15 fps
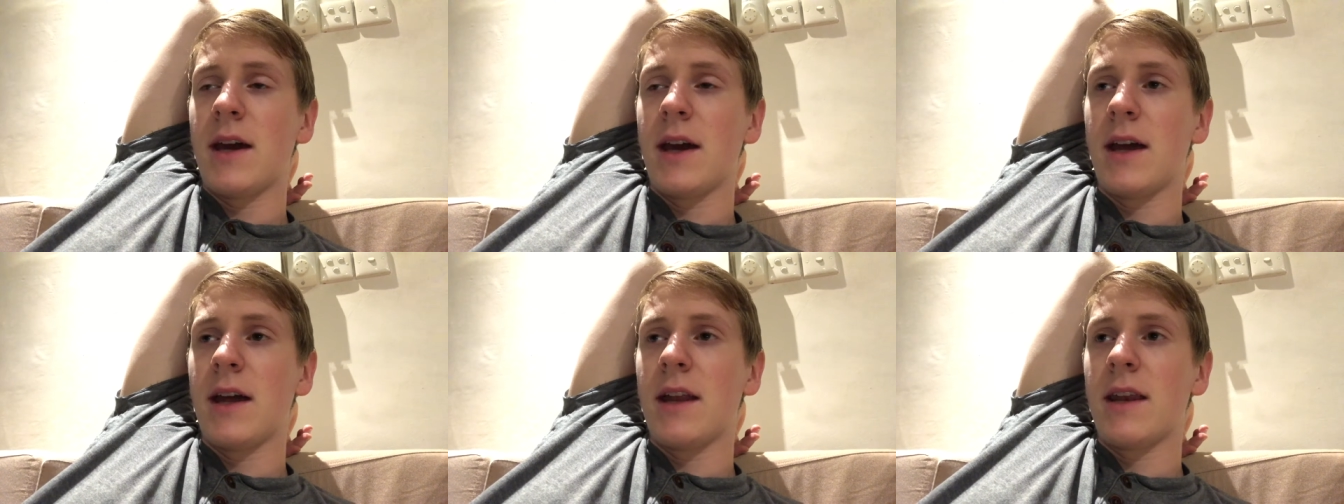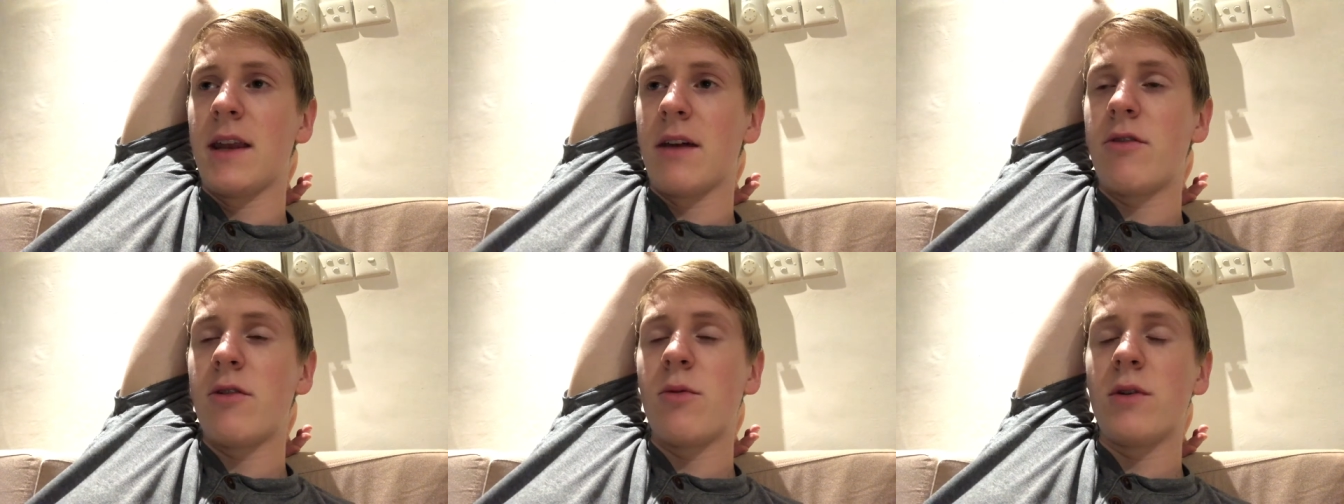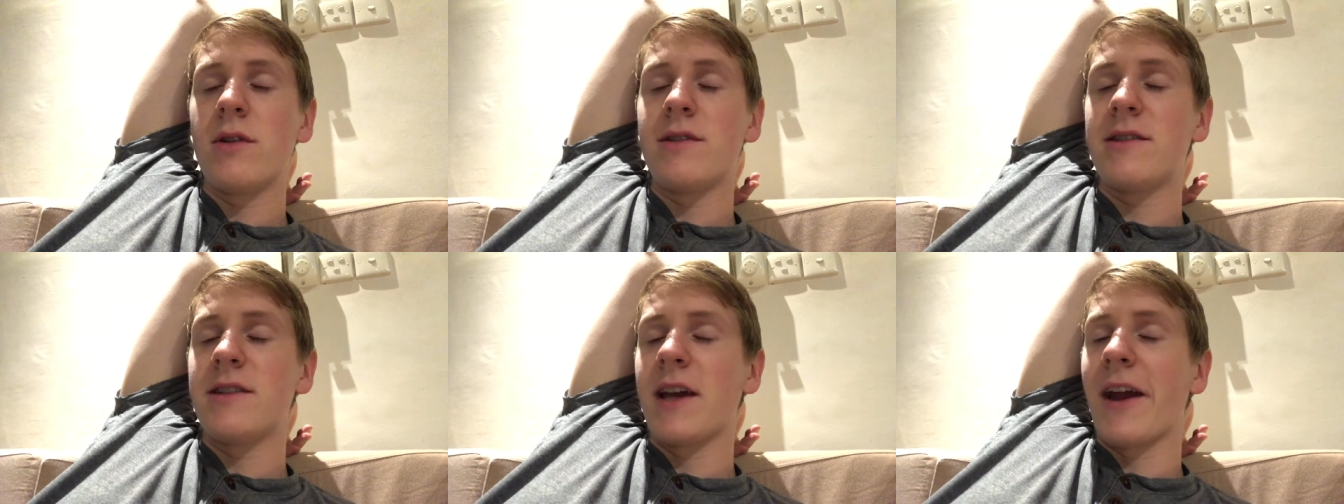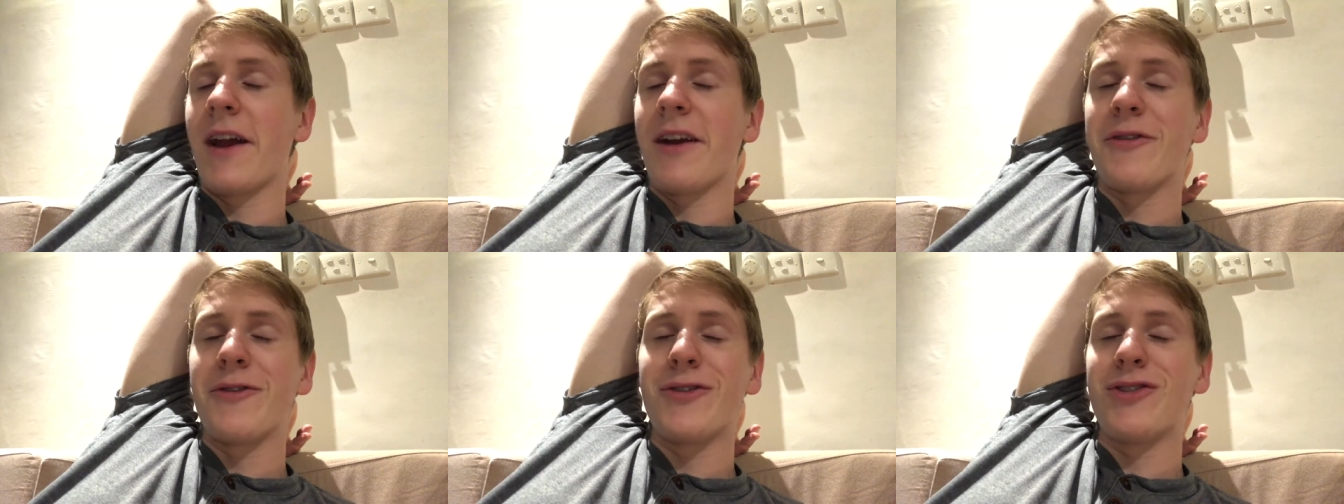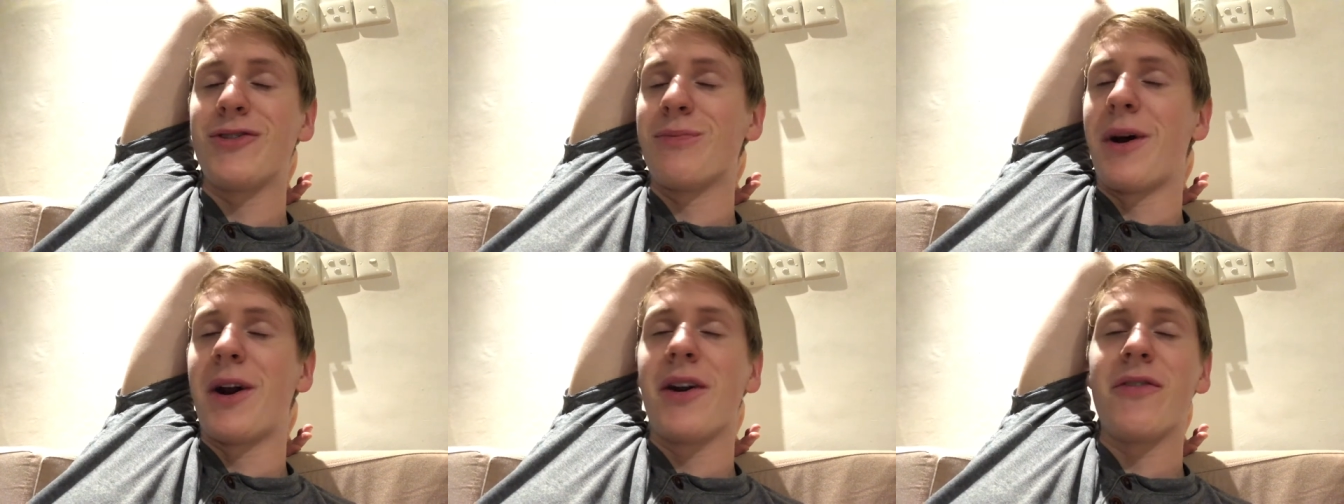and everyone's saying
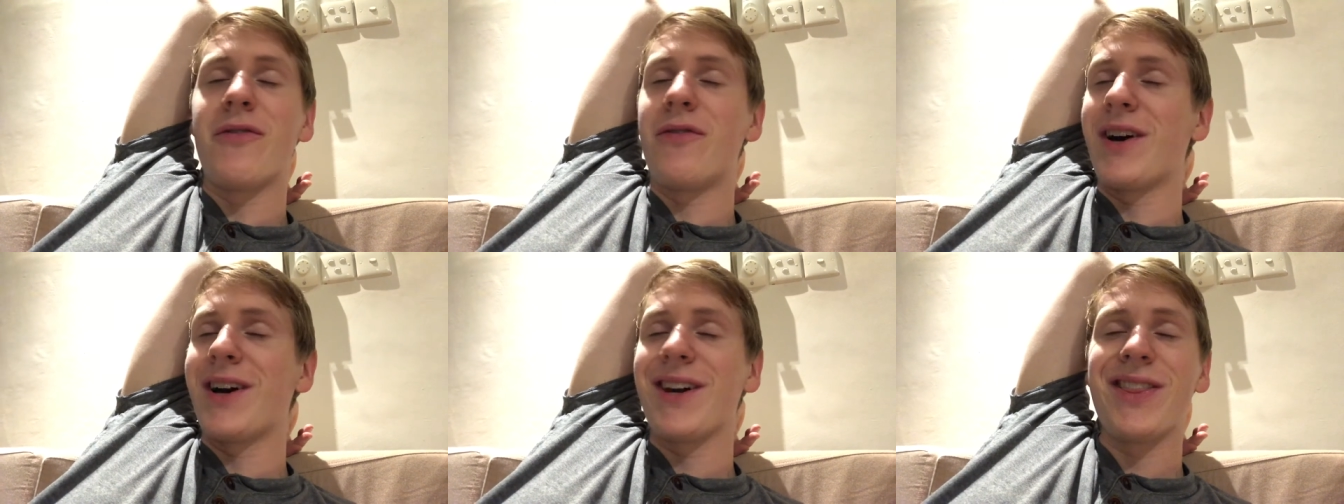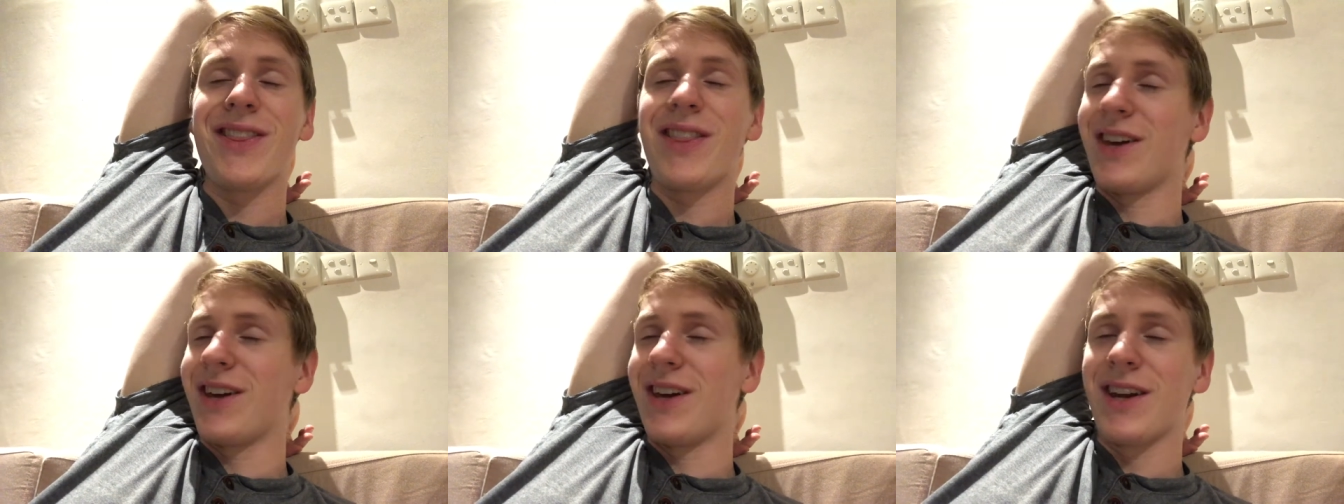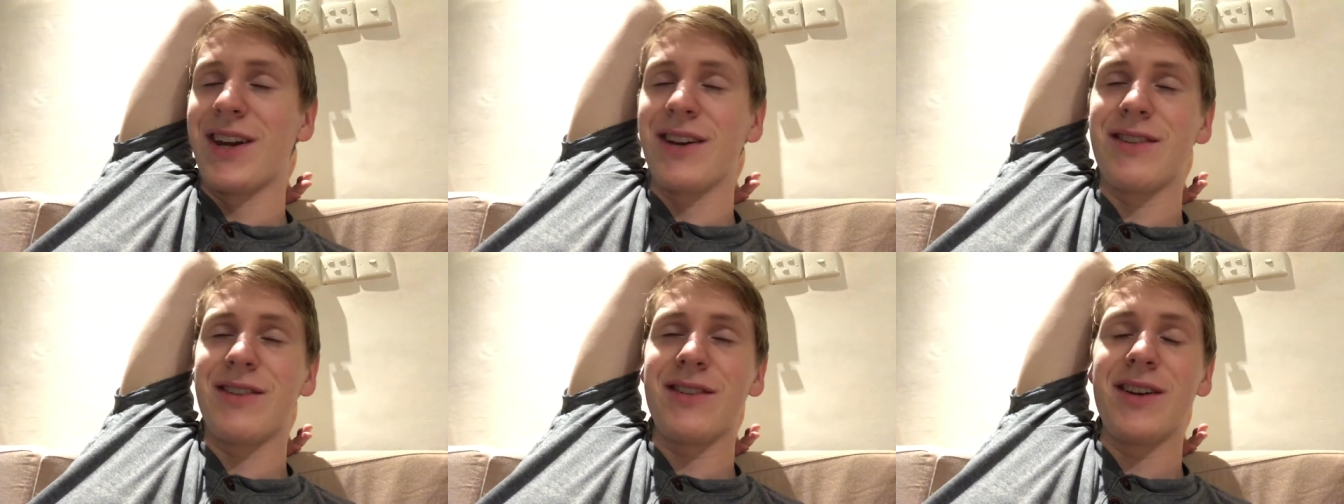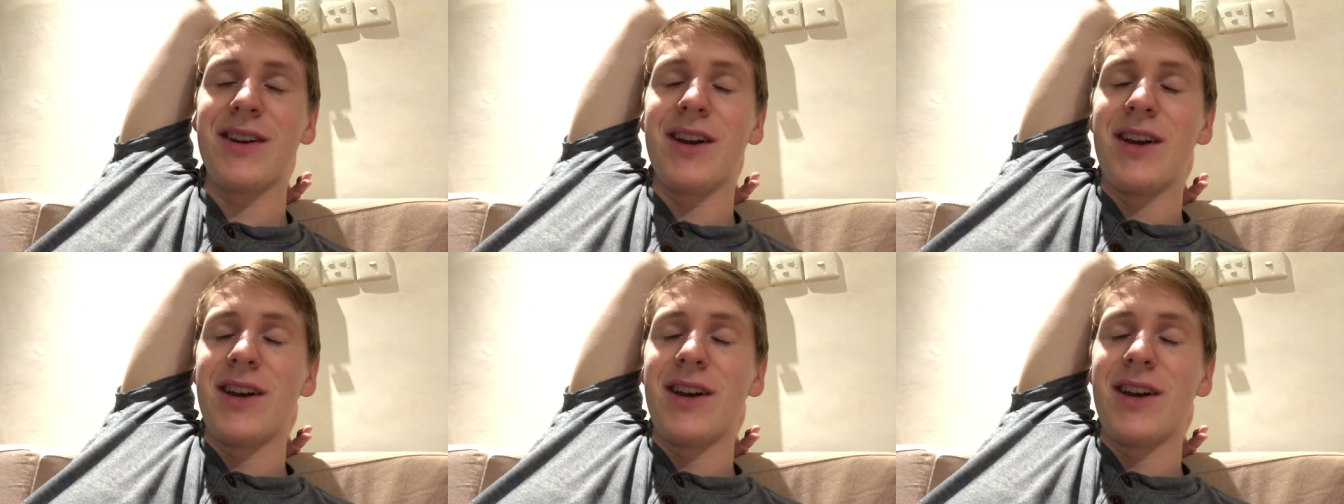smart fucking things,